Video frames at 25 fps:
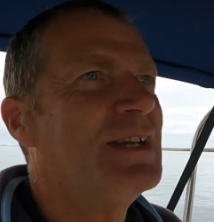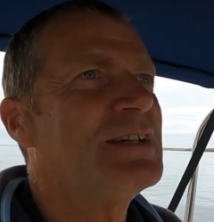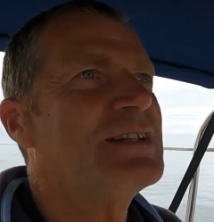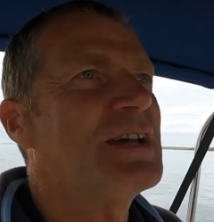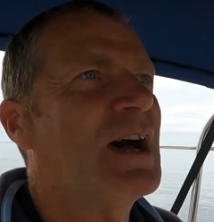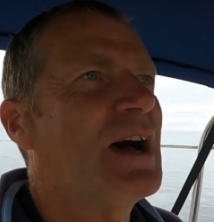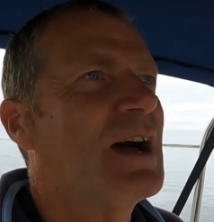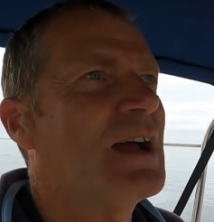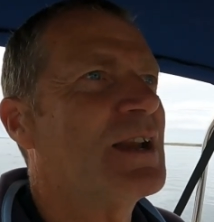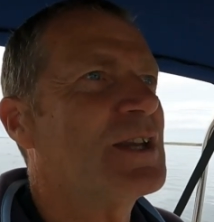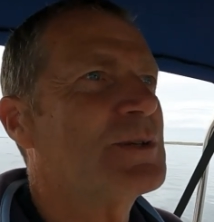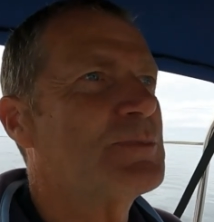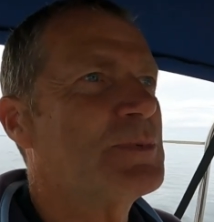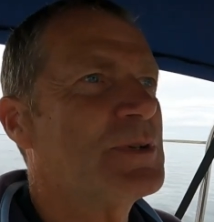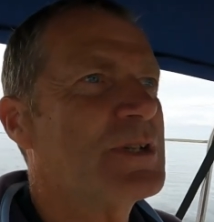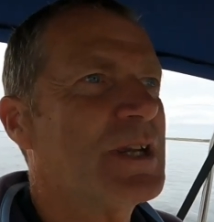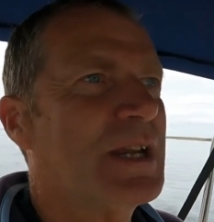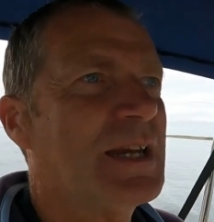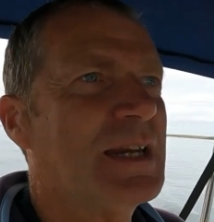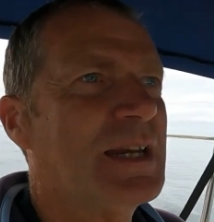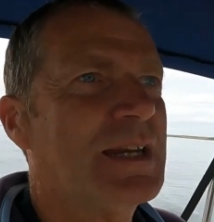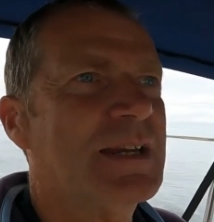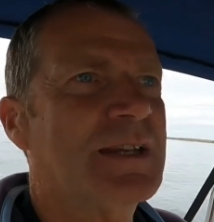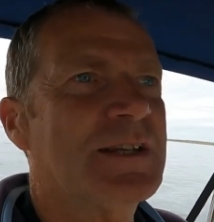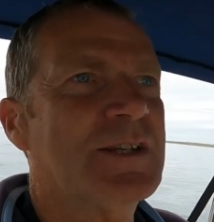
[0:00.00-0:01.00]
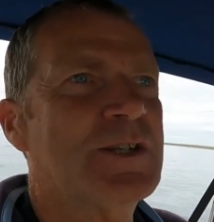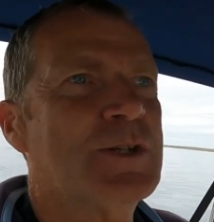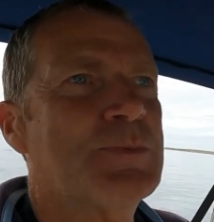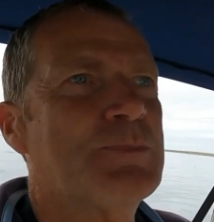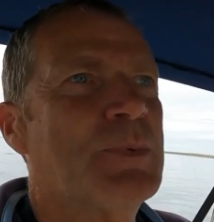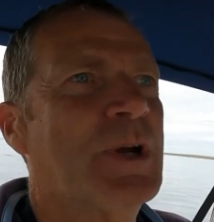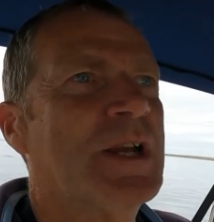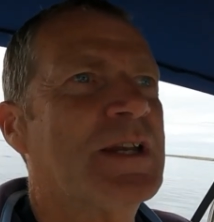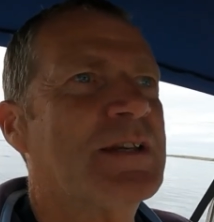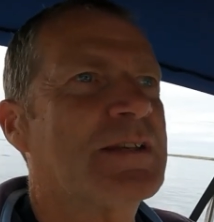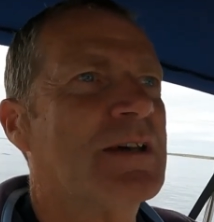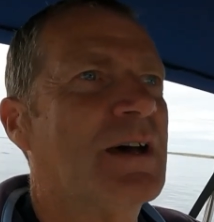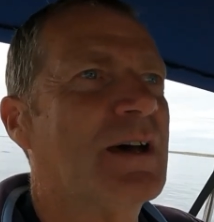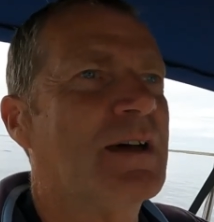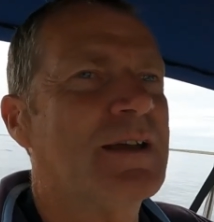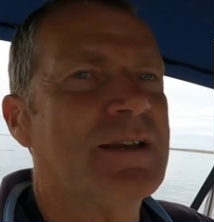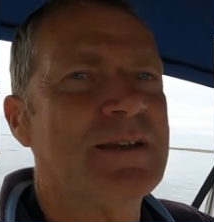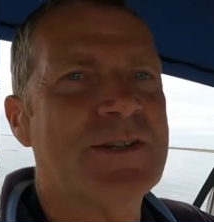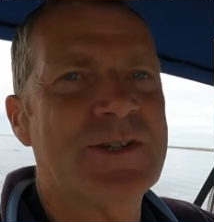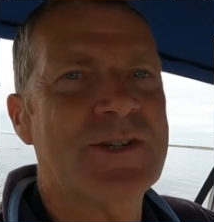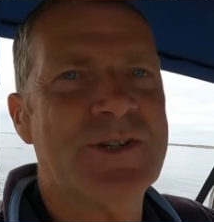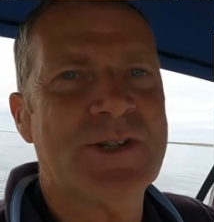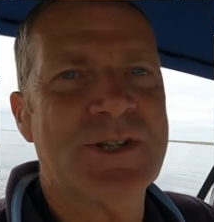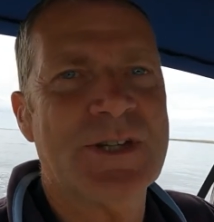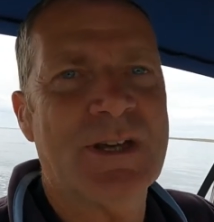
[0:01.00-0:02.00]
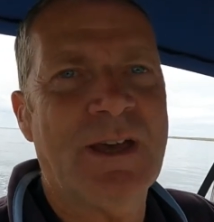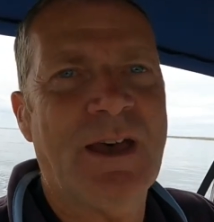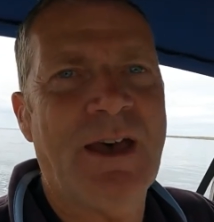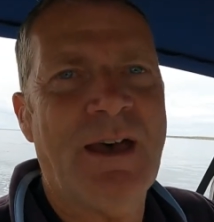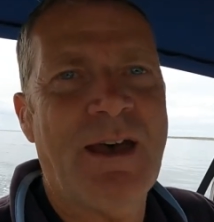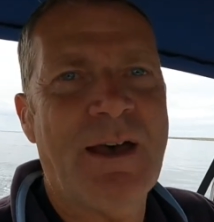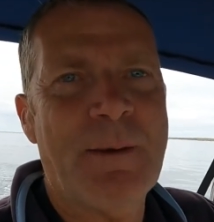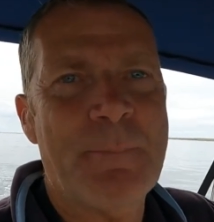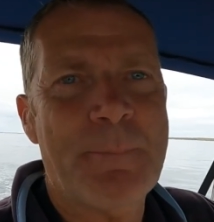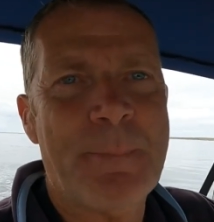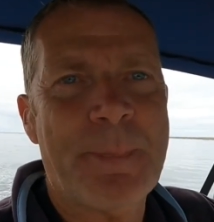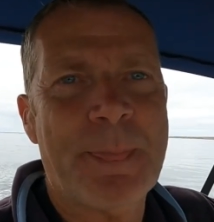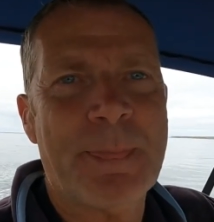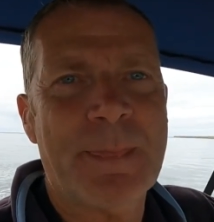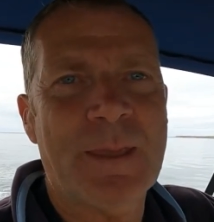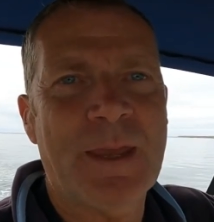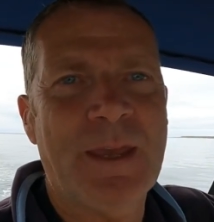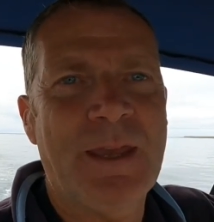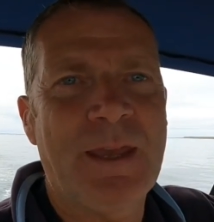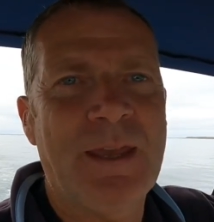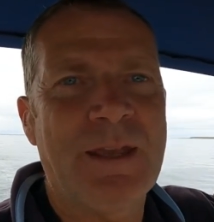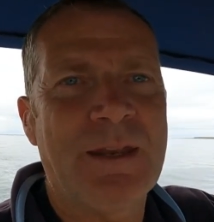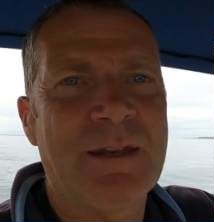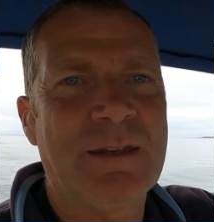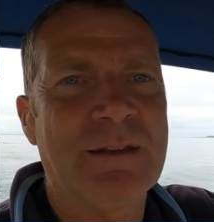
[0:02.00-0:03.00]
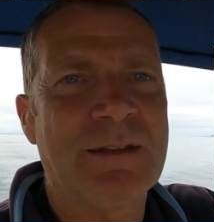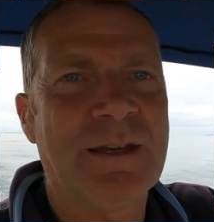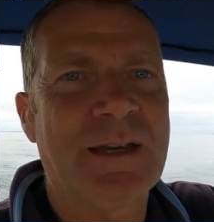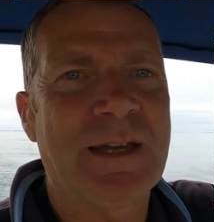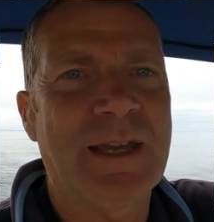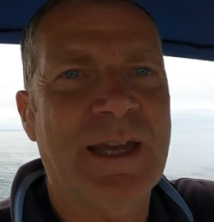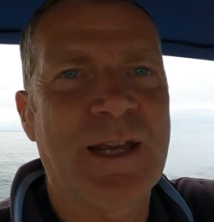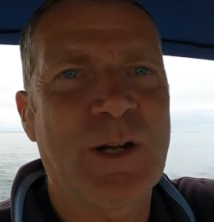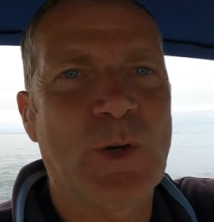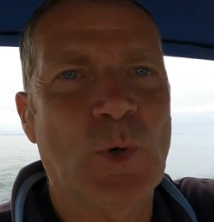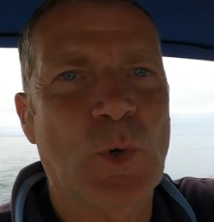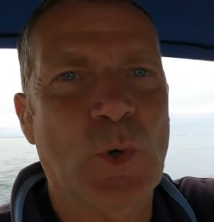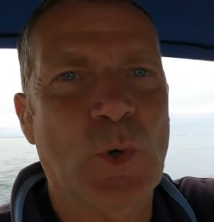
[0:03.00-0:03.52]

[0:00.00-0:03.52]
tides, particularly at spring tides in